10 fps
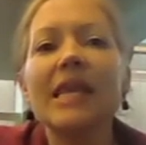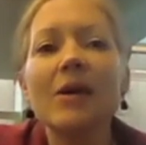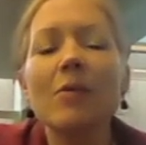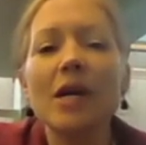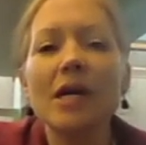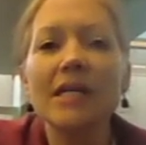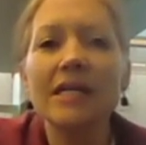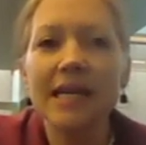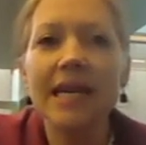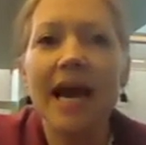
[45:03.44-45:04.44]
think we're going
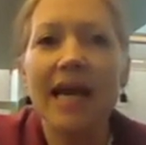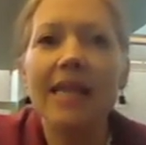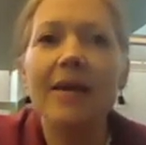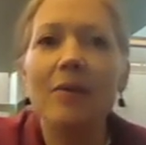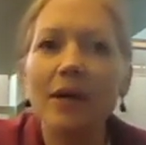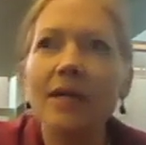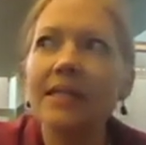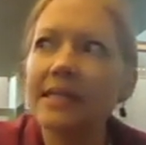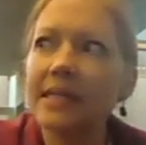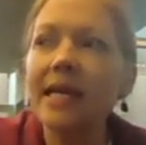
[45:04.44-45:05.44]

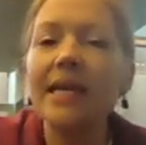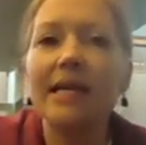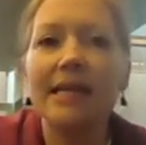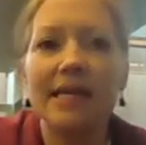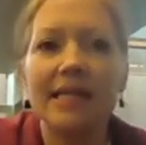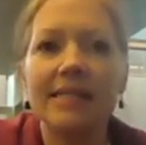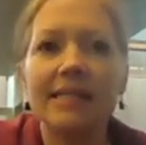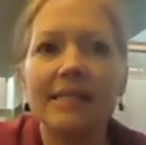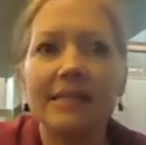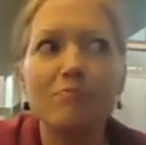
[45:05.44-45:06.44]
to see
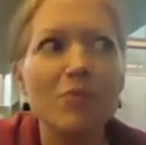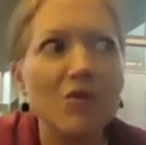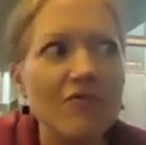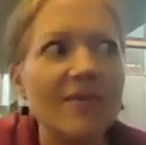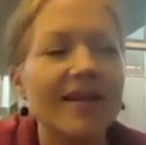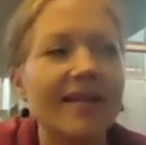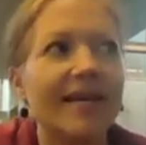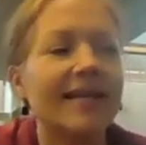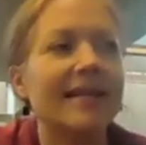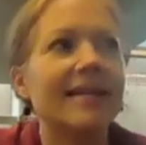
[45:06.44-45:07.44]
this movement
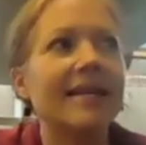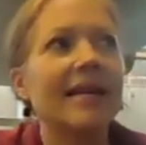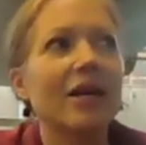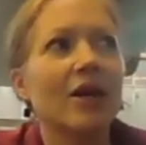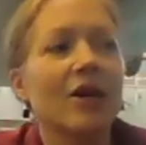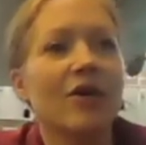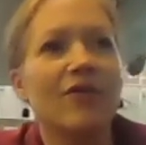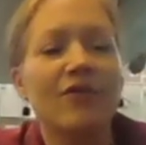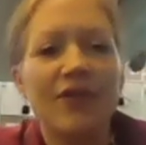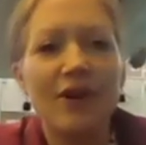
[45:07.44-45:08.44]
and
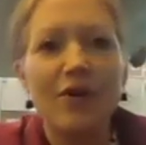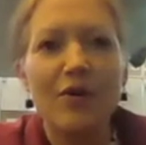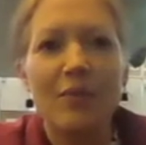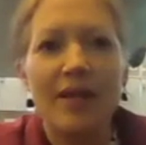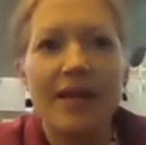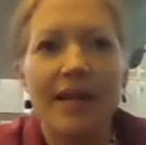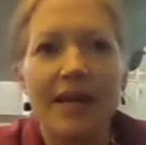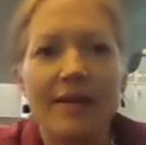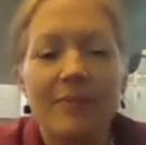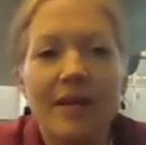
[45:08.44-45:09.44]
film and
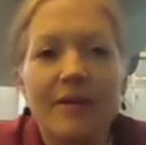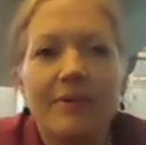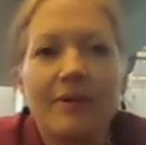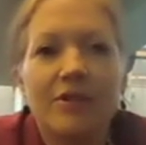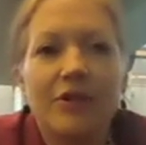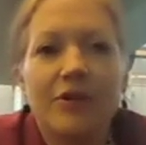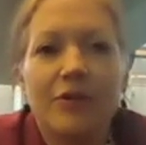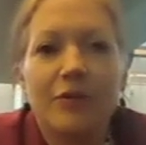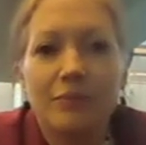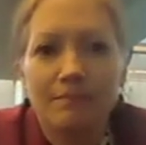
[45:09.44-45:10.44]
be able
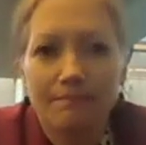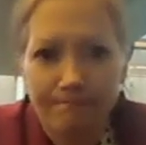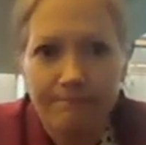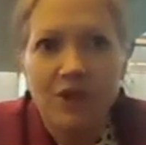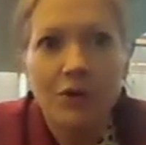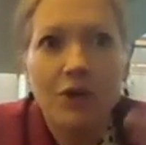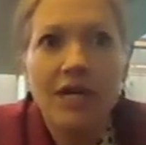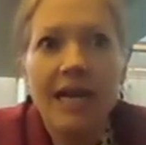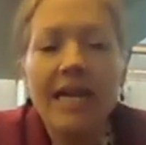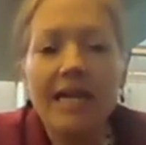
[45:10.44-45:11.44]
to
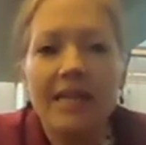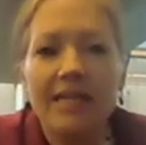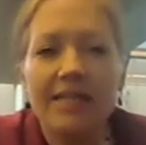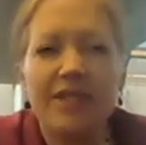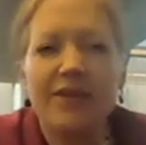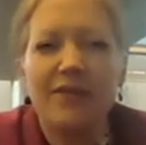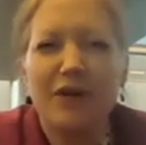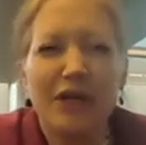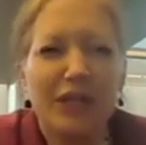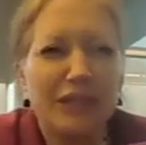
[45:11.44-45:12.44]
create these
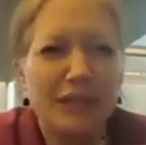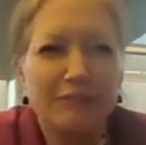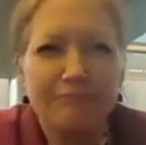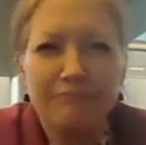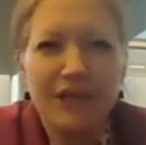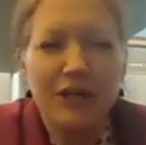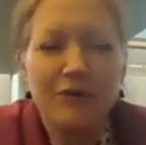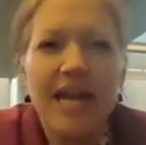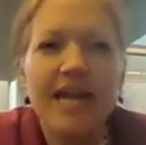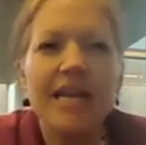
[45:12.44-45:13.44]
different, you know,
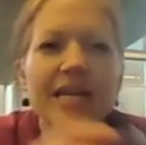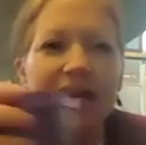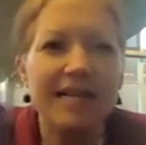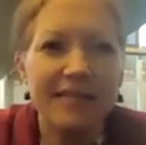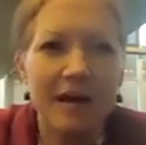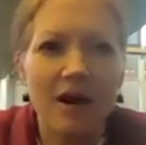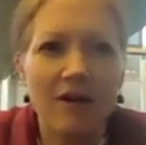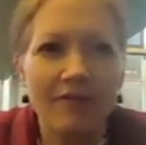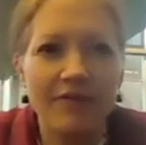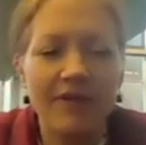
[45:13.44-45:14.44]
taking dance
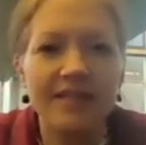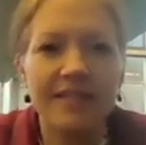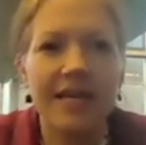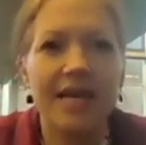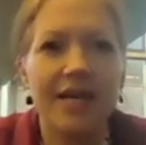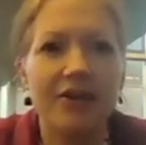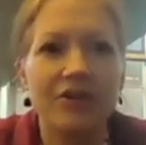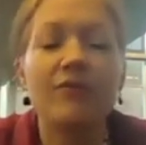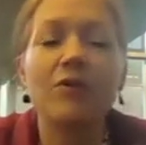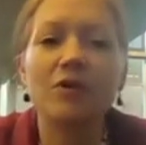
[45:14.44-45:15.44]
off of the stage.
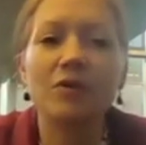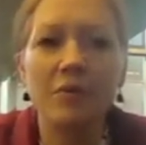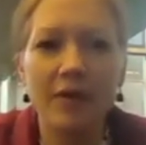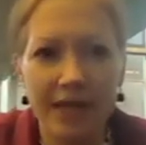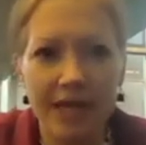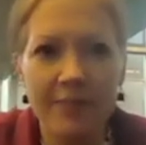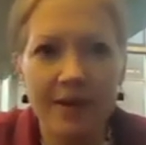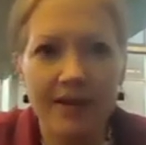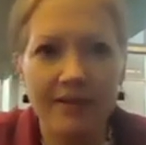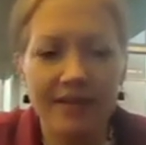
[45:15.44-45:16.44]
Of course, we want to keep
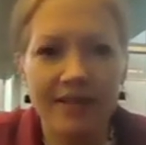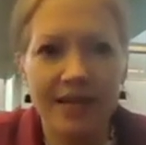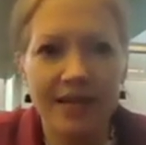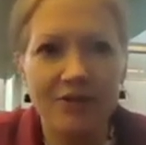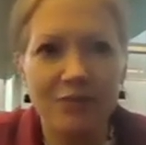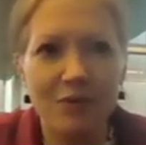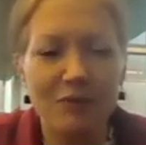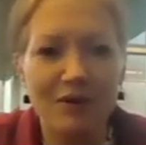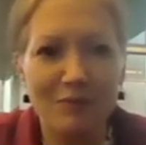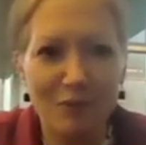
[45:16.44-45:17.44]
it on the stage when
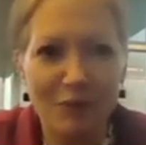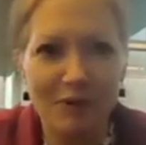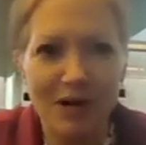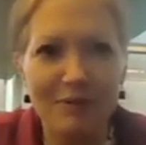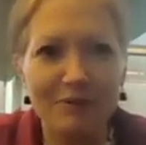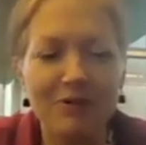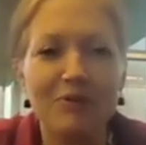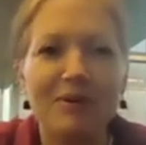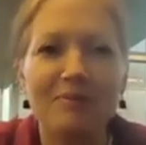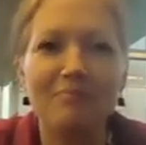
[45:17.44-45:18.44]
we're able
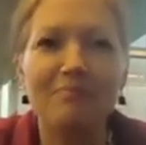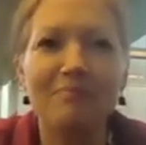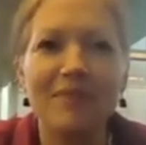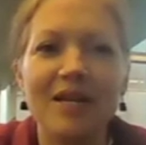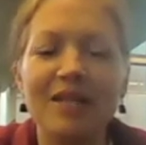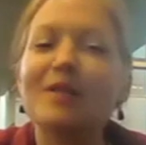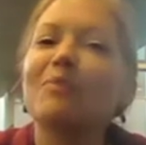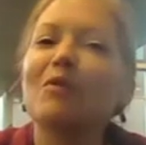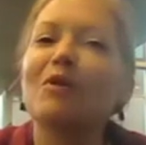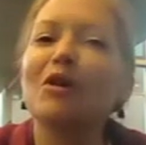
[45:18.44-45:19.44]
to, but
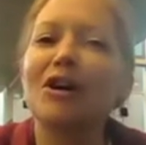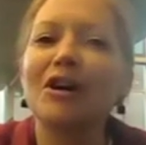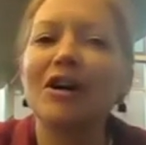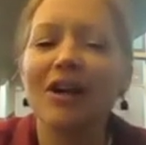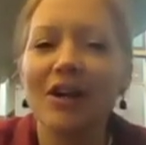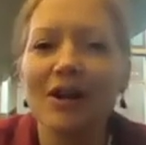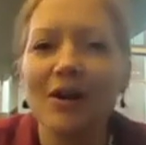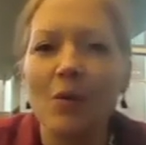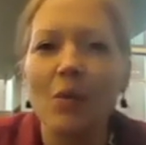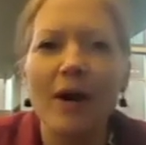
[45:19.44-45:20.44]
explore
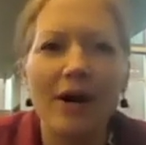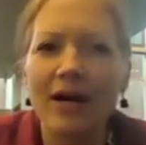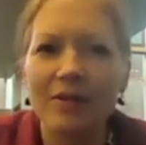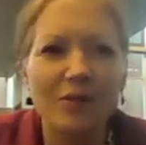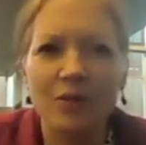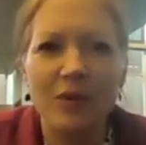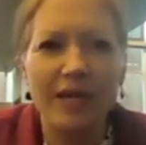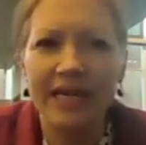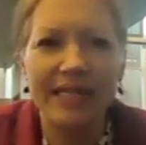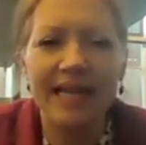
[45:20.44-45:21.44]
where else we
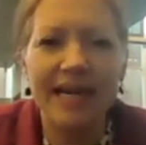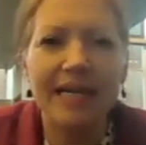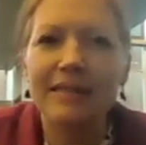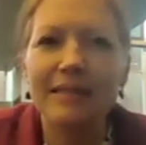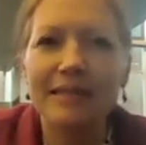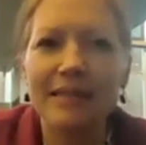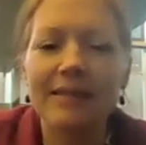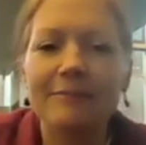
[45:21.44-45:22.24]
can dance.